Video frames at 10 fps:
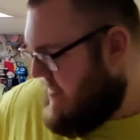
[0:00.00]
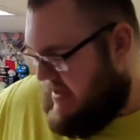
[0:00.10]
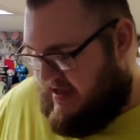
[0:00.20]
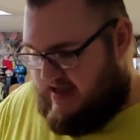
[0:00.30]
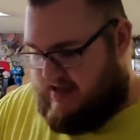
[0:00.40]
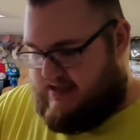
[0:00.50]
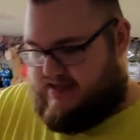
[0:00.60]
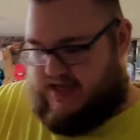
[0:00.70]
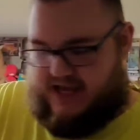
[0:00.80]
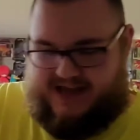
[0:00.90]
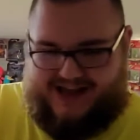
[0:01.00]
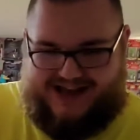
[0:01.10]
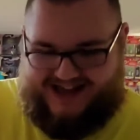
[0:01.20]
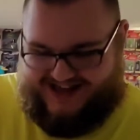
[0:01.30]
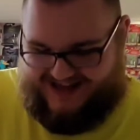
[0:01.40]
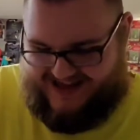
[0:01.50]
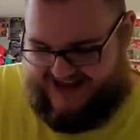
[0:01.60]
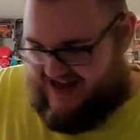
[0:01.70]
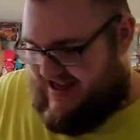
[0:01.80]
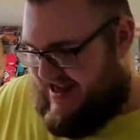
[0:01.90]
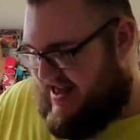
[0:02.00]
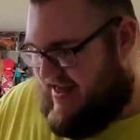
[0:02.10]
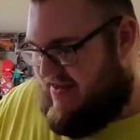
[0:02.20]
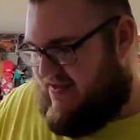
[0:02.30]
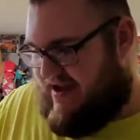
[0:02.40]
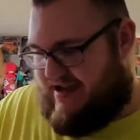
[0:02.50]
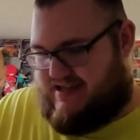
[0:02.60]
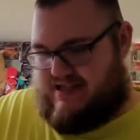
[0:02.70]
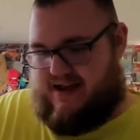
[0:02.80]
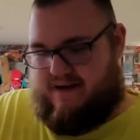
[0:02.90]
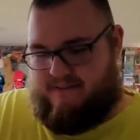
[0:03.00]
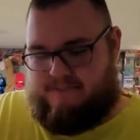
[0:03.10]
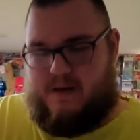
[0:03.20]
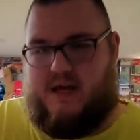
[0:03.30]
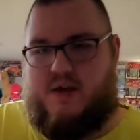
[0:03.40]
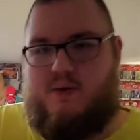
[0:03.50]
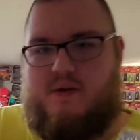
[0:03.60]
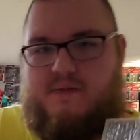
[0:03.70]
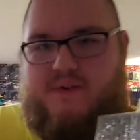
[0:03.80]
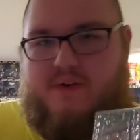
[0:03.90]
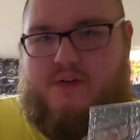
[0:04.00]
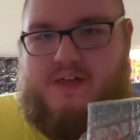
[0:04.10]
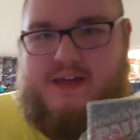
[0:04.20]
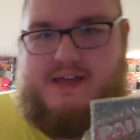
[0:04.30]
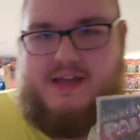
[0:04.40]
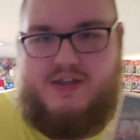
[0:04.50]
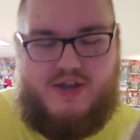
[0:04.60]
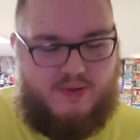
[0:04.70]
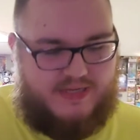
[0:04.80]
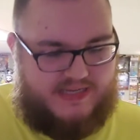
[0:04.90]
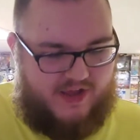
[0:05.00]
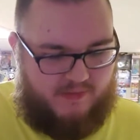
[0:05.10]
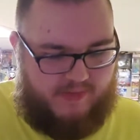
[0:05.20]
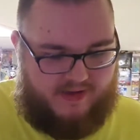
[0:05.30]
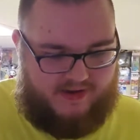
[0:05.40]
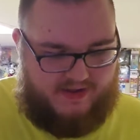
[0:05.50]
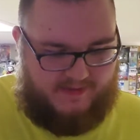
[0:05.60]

is this beautiful new steelbook